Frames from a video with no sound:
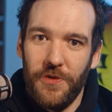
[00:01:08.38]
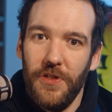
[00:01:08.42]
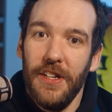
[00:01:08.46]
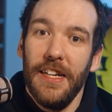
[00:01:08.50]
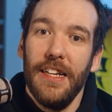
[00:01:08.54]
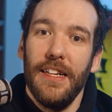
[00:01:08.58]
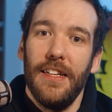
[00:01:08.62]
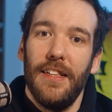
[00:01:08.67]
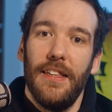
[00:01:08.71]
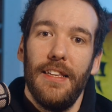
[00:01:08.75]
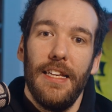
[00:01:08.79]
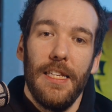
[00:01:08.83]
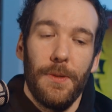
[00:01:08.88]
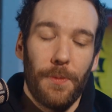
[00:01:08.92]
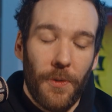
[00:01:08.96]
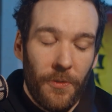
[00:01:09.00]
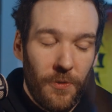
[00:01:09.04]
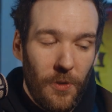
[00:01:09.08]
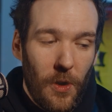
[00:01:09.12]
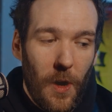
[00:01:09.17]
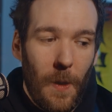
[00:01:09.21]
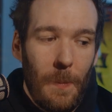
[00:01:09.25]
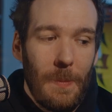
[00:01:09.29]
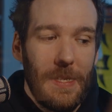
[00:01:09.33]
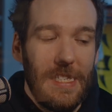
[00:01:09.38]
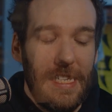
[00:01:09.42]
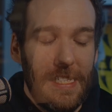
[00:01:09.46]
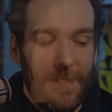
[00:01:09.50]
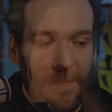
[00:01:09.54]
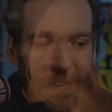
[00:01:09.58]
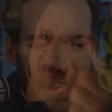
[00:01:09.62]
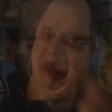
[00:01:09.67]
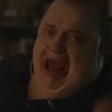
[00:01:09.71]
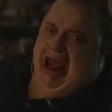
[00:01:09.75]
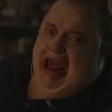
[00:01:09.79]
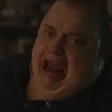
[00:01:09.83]
real. His performance is
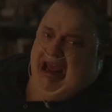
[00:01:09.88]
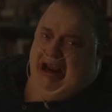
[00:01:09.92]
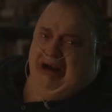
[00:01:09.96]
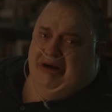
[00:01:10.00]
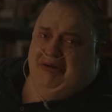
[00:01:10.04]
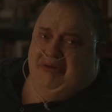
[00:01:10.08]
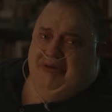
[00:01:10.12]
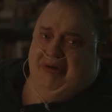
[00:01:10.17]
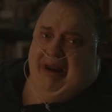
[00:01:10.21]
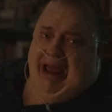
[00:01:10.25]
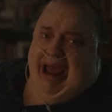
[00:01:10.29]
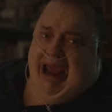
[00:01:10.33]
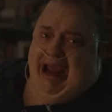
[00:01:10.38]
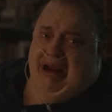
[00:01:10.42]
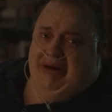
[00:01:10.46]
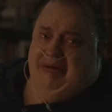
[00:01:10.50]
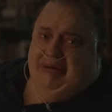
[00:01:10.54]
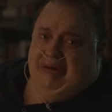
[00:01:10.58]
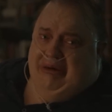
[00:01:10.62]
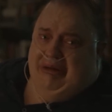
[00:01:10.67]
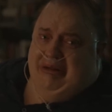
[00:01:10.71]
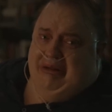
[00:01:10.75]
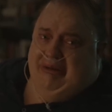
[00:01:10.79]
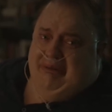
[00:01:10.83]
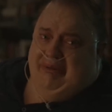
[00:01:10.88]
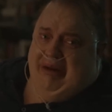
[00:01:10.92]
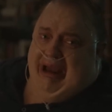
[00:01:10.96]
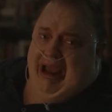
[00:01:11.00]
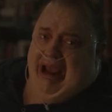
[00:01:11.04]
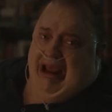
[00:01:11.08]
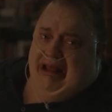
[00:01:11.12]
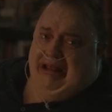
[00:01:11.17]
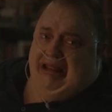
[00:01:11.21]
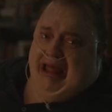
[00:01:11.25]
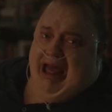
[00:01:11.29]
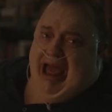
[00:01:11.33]
fantastic in the movie. He deserves
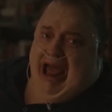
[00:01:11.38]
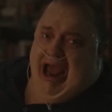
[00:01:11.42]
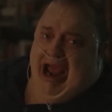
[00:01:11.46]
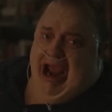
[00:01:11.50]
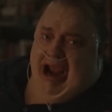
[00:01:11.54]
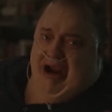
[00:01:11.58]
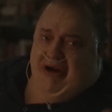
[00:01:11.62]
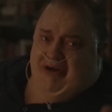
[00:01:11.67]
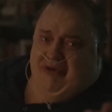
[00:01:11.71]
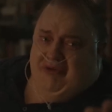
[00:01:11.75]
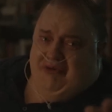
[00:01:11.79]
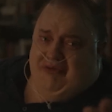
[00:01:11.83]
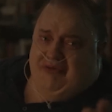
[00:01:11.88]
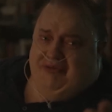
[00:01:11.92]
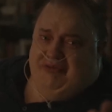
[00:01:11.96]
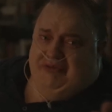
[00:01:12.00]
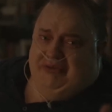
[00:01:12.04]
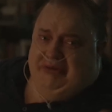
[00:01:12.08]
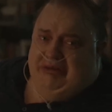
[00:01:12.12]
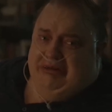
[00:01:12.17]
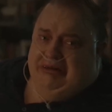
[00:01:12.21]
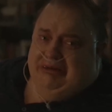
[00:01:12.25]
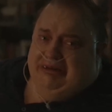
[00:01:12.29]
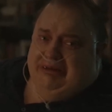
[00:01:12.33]
all the awards he has been